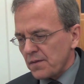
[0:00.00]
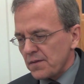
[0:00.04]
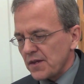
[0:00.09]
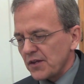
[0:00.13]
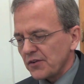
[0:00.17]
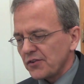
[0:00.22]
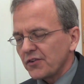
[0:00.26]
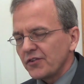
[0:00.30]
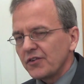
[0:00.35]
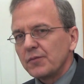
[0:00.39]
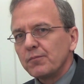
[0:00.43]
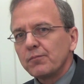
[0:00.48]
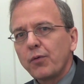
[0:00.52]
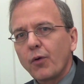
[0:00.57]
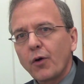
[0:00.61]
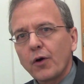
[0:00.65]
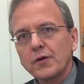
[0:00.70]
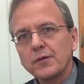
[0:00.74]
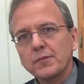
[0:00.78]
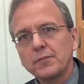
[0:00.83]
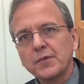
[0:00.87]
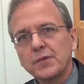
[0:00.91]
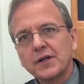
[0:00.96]
this is
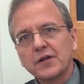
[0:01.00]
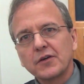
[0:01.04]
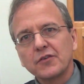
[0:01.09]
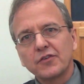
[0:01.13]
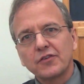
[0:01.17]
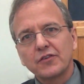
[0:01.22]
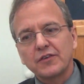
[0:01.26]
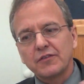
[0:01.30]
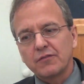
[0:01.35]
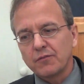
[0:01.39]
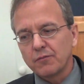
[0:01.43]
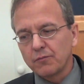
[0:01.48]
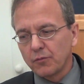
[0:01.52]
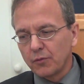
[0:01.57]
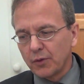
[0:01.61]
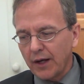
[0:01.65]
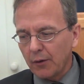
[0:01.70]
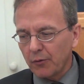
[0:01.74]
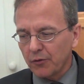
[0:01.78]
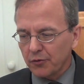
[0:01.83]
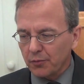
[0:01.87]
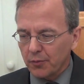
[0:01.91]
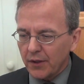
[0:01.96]
important because
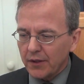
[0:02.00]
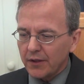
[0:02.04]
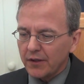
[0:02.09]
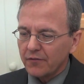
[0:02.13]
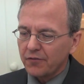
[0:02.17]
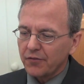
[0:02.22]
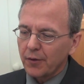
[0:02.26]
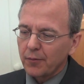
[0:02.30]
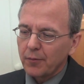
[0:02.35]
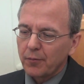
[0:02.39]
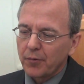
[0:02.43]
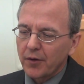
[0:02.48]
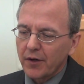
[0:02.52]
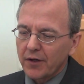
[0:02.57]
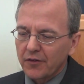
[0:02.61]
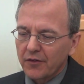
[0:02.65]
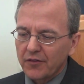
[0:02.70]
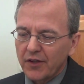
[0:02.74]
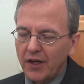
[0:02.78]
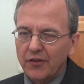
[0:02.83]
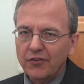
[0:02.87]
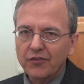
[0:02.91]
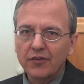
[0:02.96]
when I was reading from the book
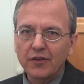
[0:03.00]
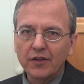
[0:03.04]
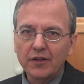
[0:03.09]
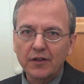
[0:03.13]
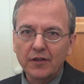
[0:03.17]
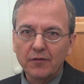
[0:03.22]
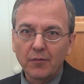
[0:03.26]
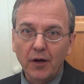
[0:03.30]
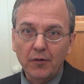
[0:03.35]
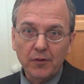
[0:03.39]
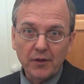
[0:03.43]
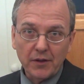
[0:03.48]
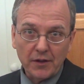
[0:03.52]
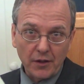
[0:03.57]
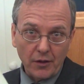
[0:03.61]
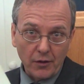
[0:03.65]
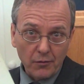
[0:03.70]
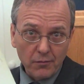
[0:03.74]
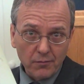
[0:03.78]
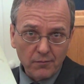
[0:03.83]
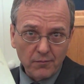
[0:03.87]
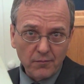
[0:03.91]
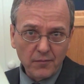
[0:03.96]
of Destiny a moment
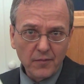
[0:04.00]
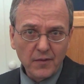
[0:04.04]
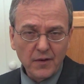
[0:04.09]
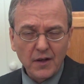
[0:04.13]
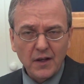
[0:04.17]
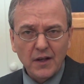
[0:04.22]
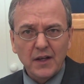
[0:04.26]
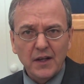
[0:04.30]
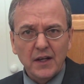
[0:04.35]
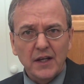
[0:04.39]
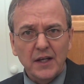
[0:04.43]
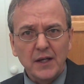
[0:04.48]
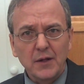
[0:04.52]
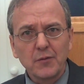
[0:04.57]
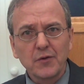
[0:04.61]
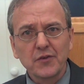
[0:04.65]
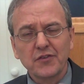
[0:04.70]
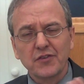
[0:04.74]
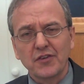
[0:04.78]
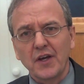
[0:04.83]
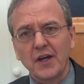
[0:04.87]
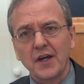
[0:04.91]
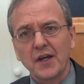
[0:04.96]
ago, he
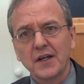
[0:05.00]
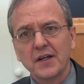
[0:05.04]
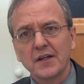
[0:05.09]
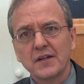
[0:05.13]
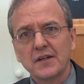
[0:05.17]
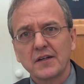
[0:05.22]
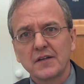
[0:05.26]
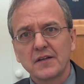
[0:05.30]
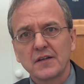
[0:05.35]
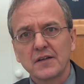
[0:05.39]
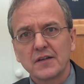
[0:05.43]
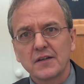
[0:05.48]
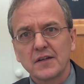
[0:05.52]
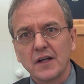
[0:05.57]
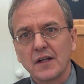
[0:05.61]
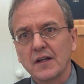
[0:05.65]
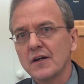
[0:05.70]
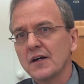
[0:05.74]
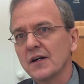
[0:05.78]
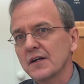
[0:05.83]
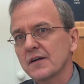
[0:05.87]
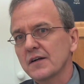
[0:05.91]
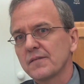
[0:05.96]
was saying
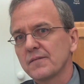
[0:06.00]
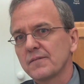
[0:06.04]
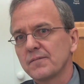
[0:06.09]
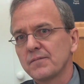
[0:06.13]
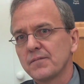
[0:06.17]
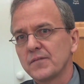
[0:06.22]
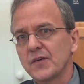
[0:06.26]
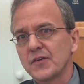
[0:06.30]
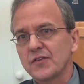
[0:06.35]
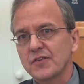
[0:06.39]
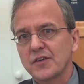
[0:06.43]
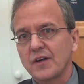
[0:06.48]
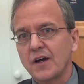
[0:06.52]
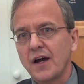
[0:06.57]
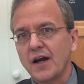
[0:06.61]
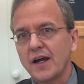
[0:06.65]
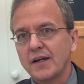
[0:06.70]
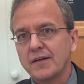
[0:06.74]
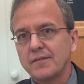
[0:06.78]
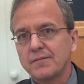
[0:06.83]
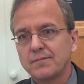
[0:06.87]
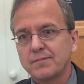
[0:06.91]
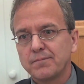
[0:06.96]
that, look, this
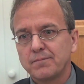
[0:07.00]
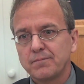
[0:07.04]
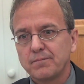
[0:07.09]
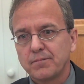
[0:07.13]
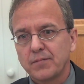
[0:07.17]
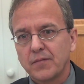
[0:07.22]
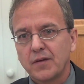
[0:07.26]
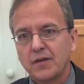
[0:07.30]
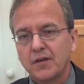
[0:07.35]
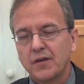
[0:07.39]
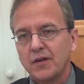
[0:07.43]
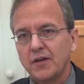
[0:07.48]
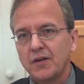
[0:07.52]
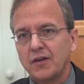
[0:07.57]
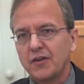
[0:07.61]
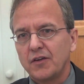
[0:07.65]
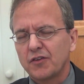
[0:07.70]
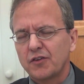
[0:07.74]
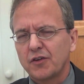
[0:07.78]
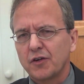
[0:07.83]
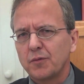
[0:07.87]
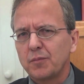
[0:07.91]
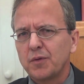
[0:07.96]
guy
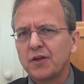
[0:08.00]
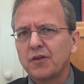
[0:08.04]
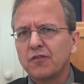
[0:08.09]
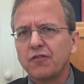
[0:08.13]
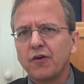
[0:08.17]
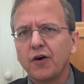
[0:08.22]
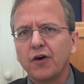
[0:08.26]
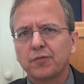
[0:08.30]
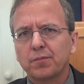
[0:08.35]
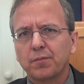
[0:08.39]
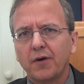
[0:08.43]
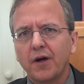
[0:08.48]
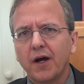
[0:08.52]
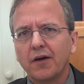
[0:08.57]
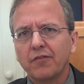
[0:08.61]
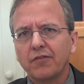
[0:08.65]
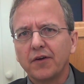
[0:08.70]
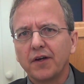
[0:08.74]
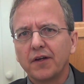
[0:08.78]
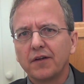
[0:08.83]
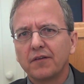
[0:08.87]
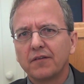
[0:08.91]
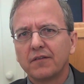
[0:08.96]
is going to be the false
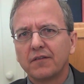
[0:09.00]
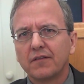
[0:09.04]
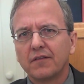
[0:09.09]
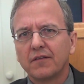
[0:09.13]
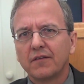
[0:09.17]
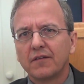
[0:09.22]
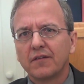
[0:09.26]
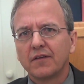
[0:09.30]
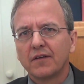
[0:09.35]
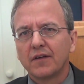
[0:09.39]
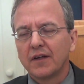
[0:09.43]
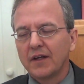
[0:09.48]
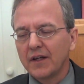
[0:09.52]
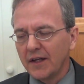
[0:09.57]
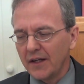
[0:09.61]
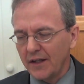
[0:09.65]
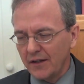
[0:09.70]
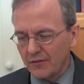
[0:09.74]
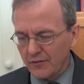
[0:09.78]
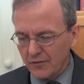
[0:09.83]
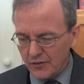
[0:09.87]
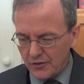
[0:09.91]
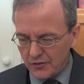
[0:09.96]
prophet.
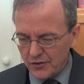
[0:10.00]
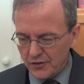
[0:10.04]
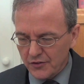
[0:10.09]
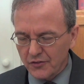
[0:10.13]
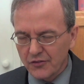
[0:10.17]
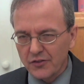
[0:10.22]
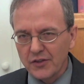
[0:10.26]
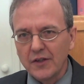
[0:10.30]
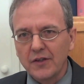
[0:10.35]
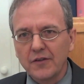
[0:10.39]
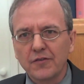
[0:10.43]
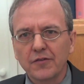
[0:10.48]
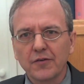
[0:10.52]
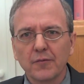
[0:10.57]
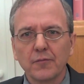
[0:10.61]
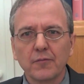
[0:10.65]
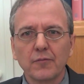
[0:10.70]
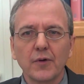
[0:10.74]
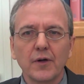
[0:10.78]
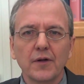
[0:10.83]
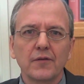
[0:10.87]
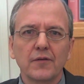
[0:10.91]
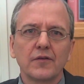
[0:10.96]
And as you can see
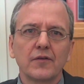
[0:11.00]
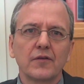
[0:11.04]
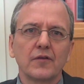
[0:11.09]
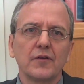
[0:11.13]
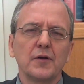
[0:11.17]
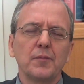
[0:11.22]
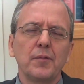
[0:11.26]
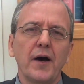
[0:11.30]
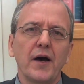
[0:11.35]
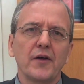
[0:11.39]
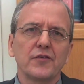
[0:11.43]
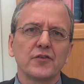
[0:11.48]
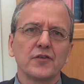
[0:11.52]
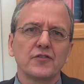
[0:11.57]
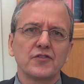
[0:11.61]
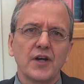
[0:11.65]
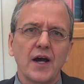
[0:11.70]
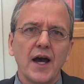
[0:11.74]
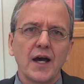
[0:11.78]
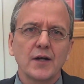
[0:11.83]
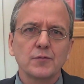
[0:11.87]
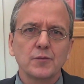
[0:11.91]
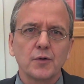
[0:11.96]
from what the Apostle
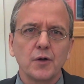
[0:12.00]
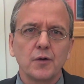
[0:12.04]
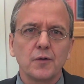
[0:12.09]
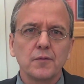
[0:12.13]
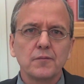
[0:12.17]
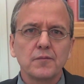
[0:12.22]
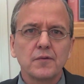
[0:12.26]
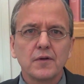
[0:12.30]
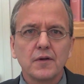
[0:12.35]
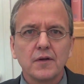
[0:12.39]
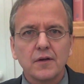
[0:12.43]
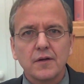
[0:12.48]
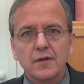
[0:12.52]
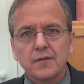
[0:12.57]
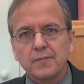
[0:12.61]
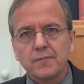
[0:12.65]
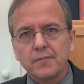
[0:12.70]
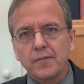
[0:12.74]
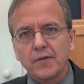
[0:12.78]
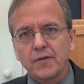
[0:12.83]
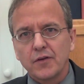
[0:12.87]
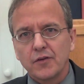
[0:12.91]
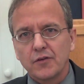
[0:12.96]
John wrote,
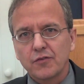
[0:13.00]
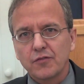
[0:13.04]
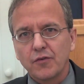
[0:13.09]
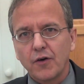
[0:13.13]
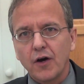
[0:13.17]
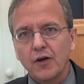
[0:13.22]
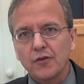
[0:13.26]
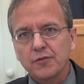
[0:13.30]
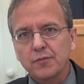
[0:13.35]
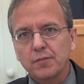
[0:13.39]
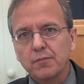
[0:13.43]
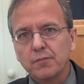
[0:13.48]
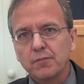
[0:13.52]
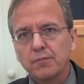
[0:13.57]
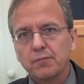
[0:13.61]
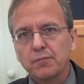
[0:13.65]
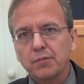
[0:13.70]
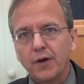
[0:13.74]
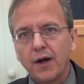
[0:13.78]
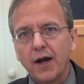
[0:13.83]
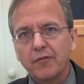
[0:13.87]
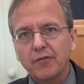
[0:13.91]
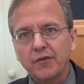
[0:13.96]
this false
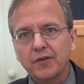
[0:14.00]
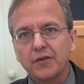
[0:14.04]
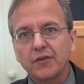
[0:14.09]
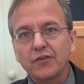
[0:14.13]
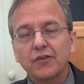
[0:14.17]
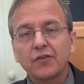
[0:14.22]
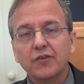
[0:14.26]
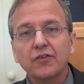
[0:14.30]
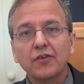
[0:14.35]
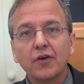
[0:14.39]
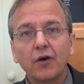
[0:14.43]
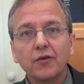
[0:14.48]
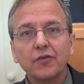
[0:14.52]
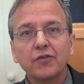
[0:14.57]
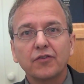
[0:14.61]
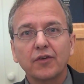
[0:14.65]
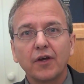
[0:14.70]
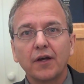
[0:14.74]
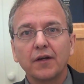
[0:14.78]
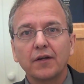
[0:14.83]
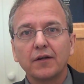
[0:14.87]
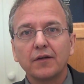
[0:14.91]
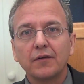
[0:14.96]
prophet is
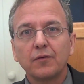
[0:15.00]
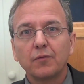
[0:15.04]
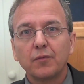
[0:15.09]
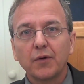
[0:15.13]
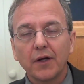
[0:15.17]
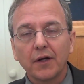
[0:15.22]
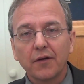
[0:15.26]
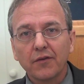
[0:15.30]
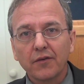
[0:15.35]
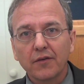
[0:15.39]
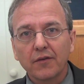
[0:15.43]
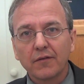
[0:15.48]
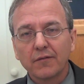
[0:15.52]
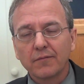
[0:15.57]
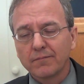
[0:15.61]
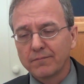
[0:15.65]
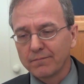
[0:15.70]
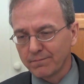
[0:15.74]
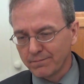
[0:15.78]
associated with